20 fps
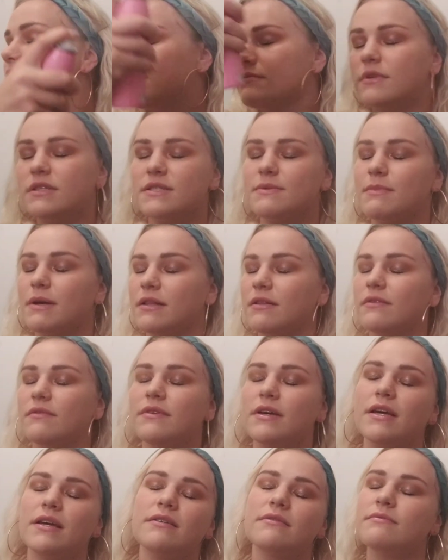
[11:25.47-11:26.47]
The smell of
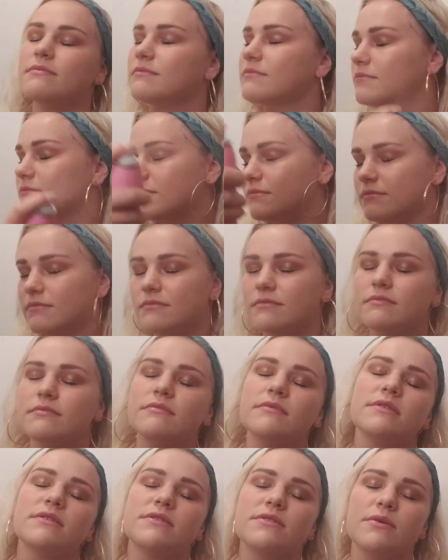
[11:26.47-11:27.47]
it
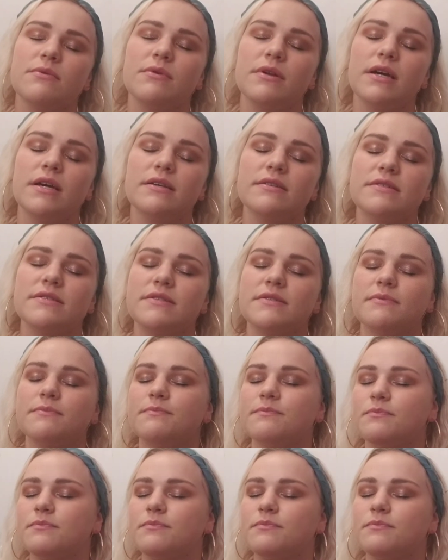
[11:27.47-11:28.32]
is so nice.